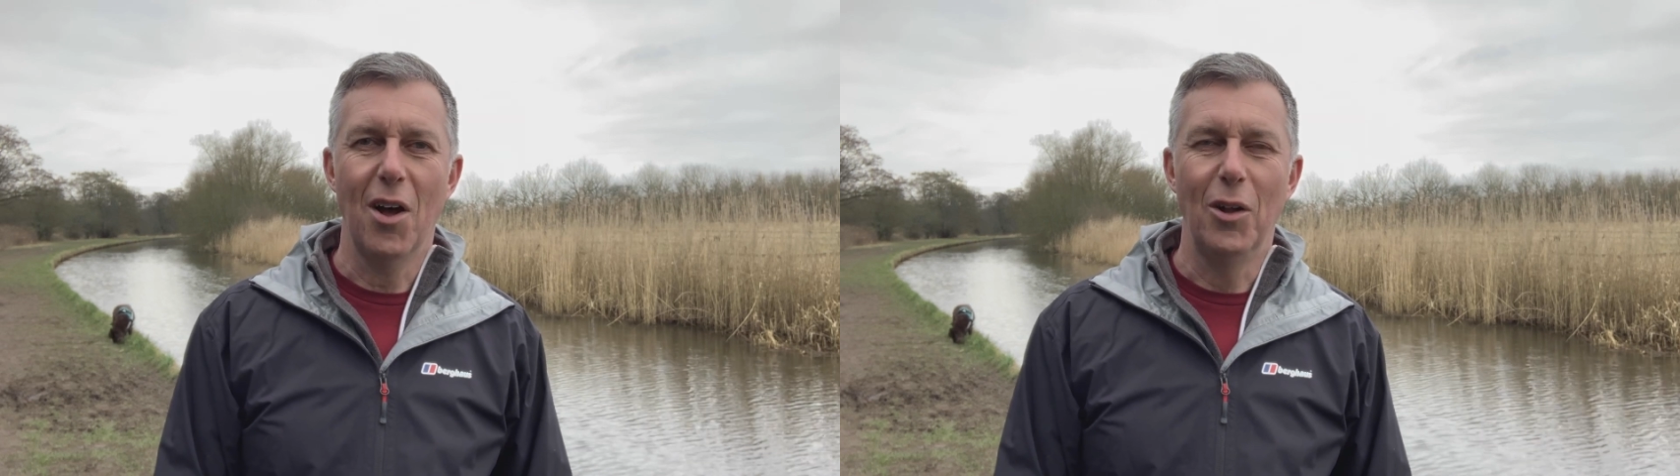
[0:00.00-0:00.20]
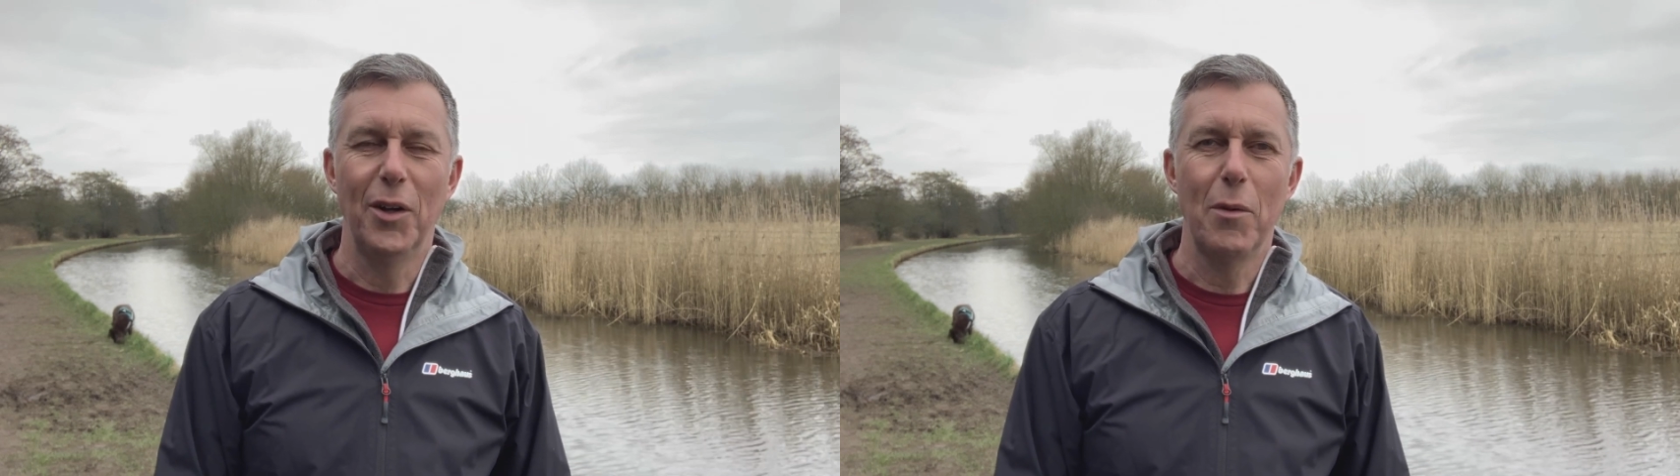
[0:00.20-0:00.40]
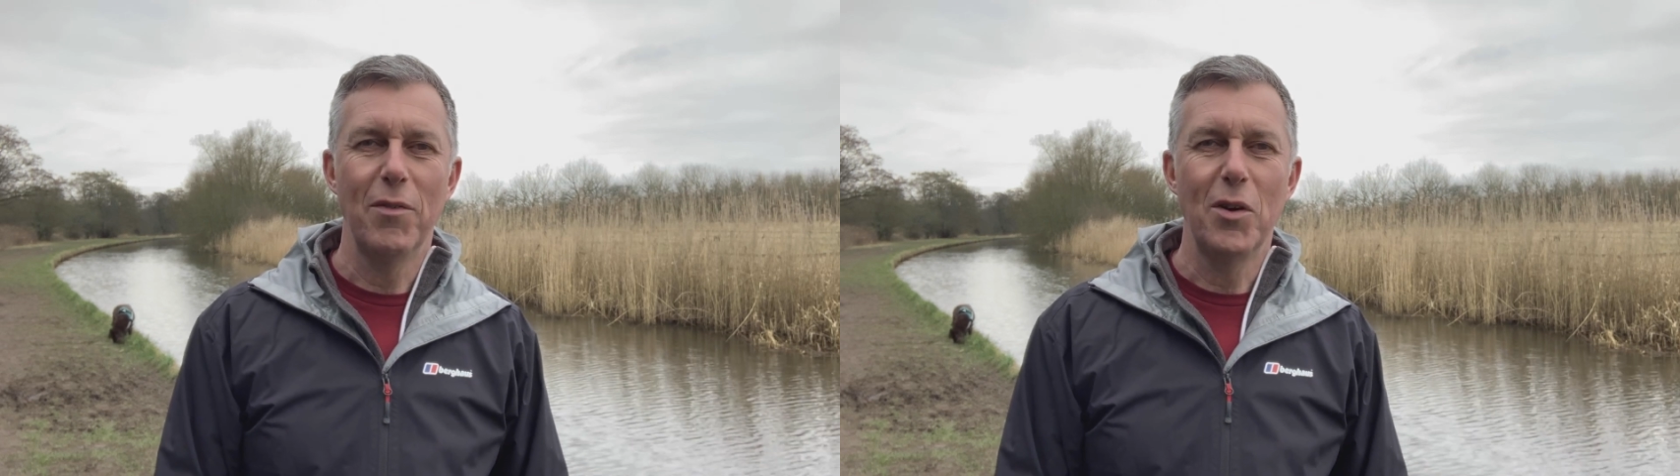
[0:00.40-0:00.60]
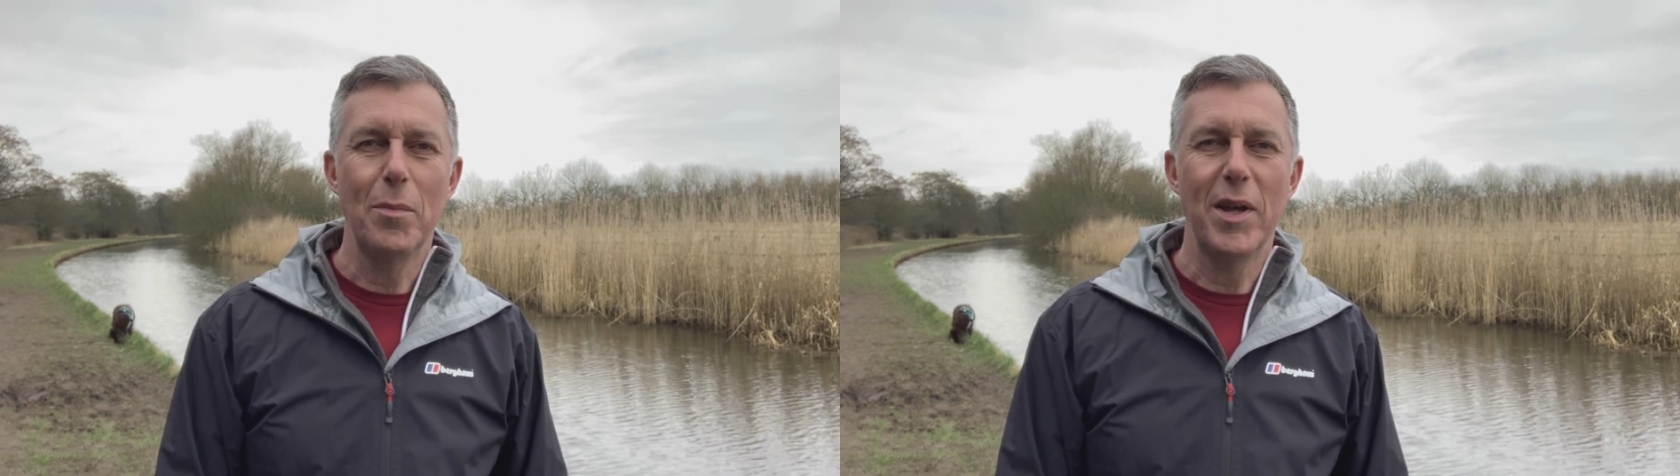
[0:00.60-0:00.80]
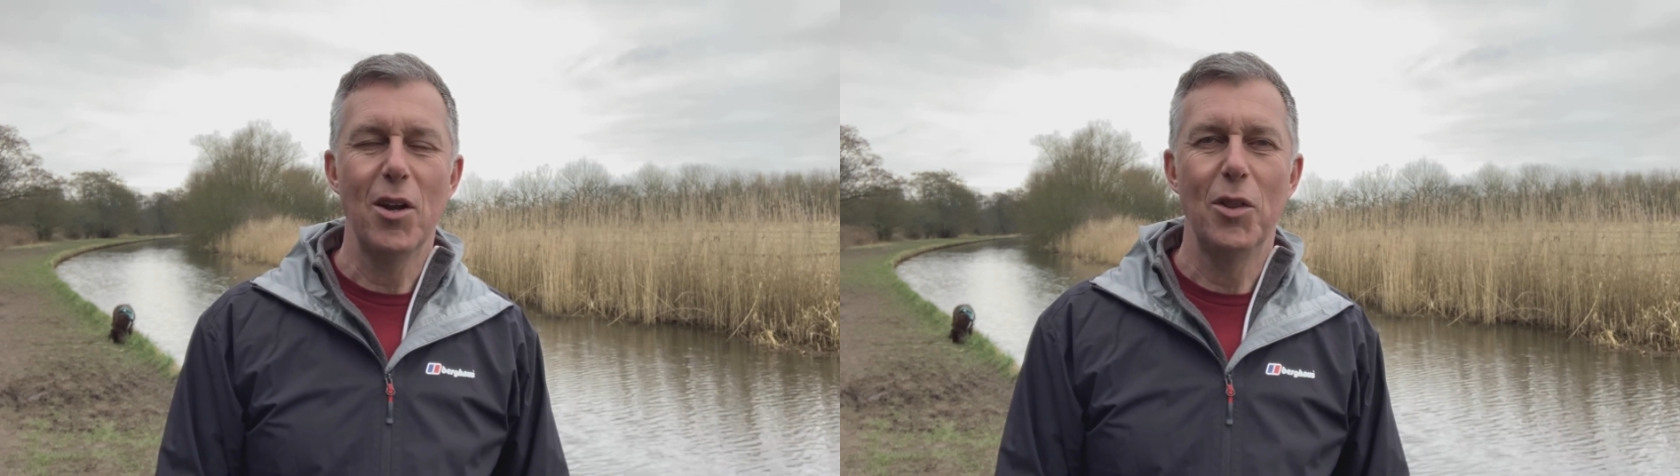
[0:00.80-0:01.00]
although we've only
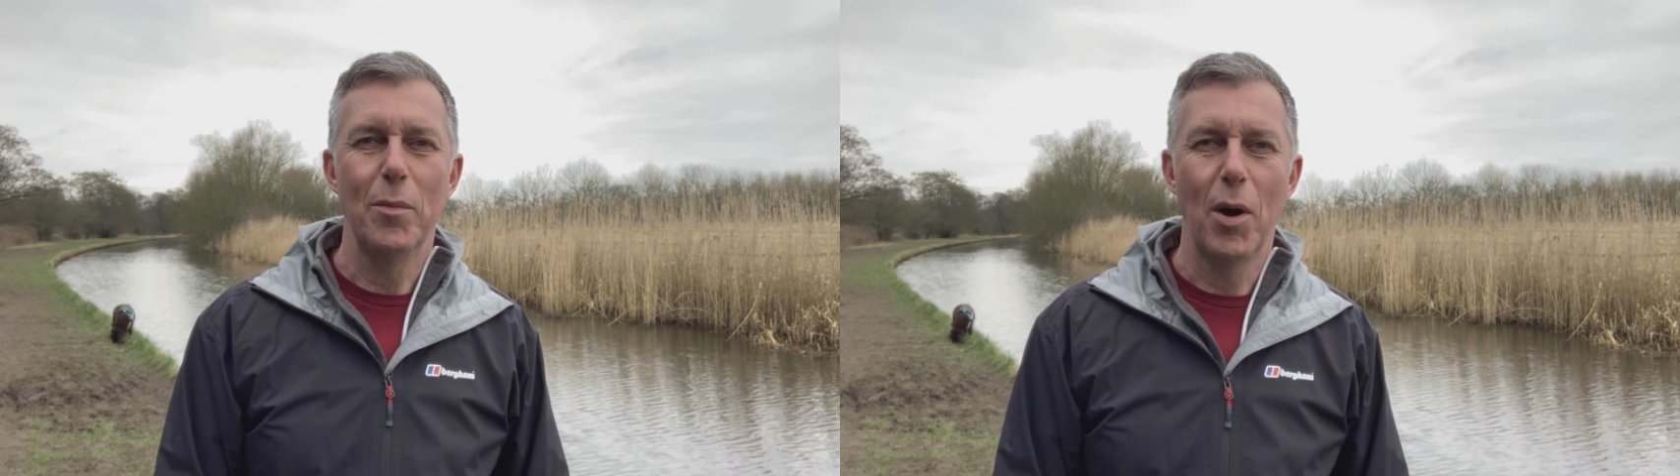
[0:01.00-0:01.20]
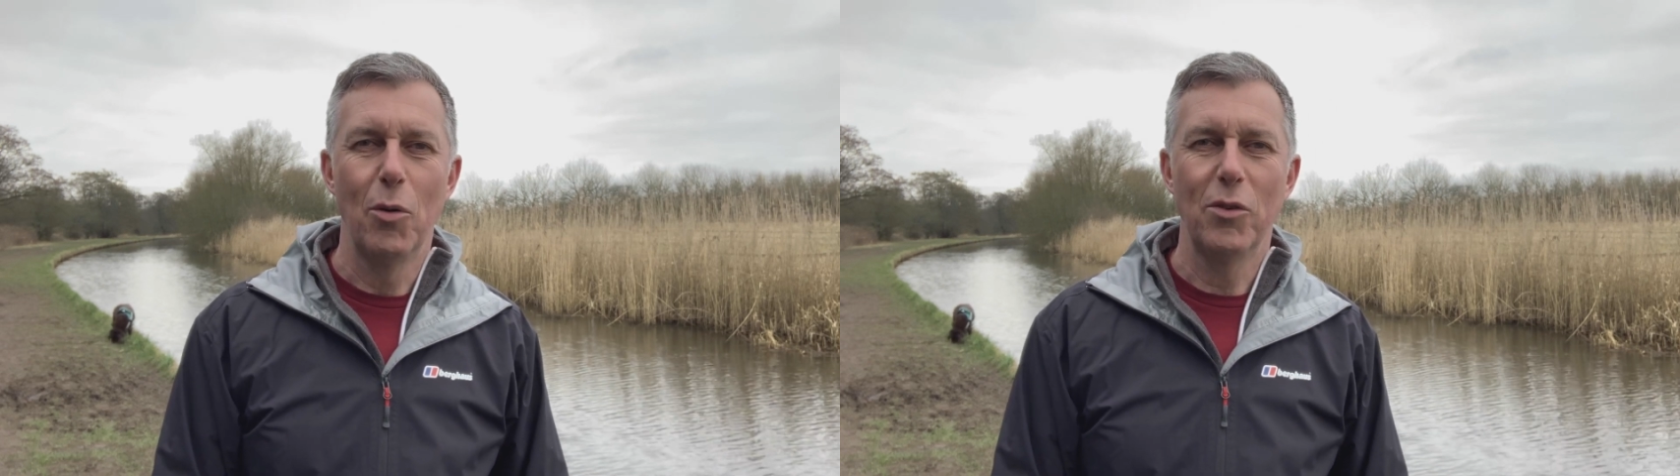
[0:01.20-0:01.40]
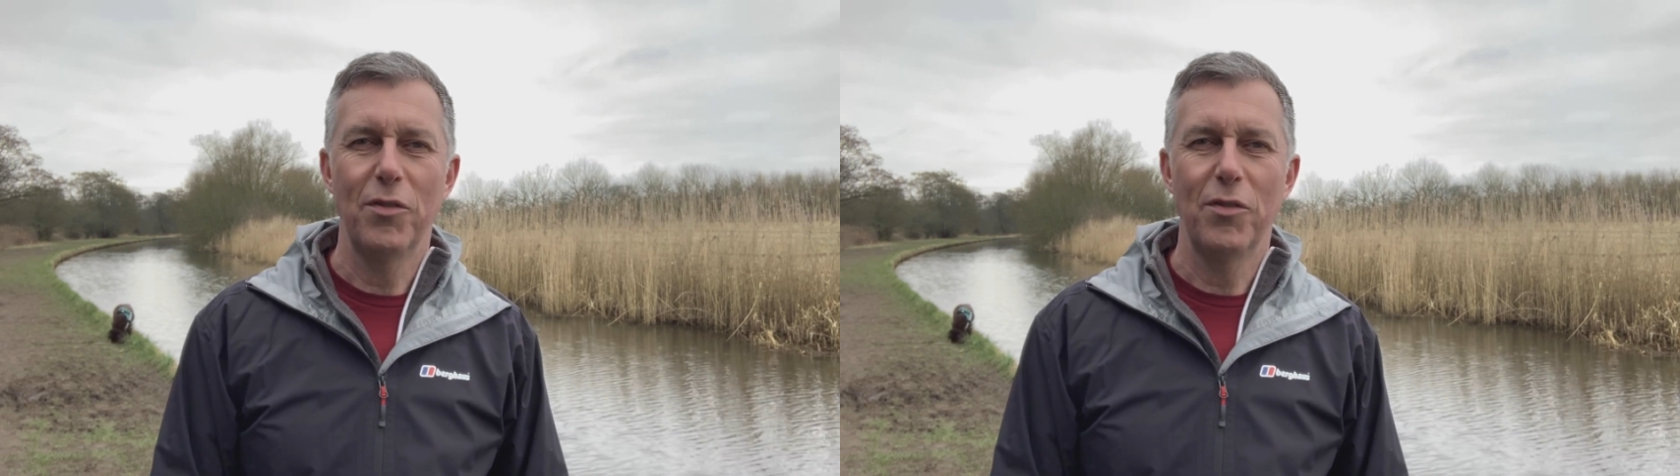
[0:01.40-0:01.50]
been on the boat